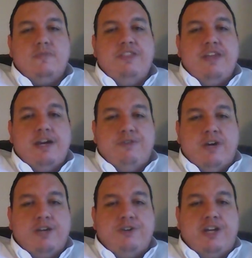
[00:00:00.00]
that
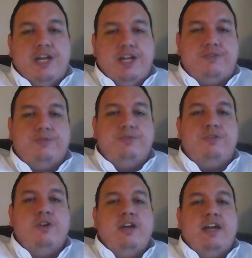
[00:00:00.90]
rider cancels
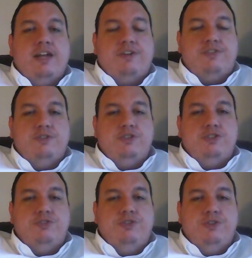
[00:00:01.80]
as soon as
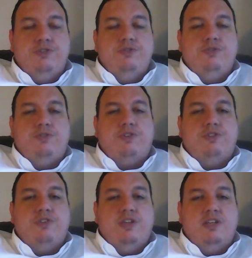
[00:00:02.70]
you use
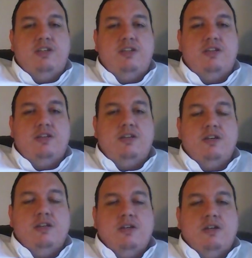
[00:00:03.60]
the
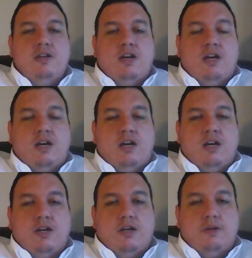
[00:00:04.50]

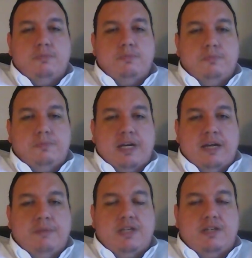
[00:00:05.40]
uh,
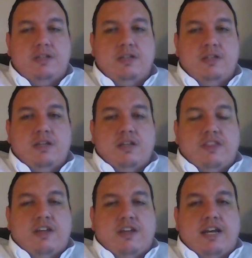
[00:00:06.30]
payment.
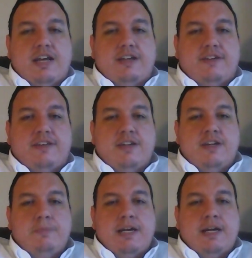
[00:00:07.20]
The next thing
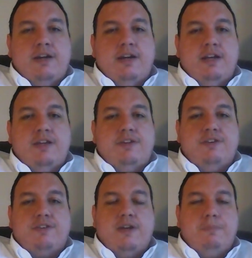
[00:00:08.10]
about it is
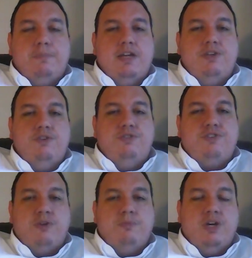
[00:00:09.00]
it's going to pay you
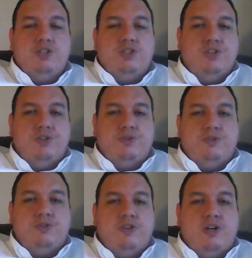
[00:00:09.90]
so much
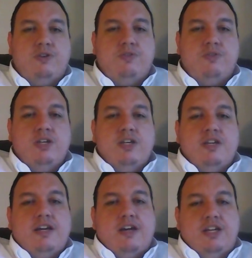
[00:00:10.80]
little alone.
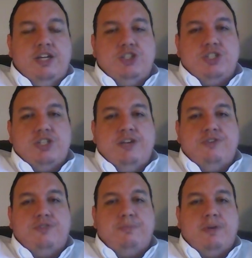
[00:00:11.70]
Now, each
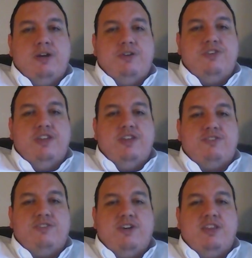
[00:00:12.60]
cancer policy
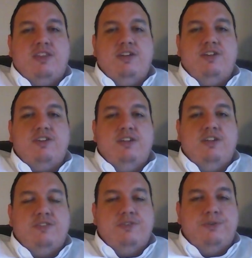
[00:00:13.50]
that's like this
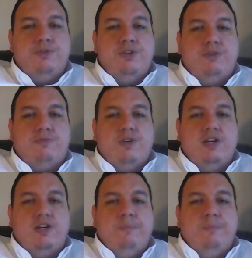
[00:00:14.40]
is a little different.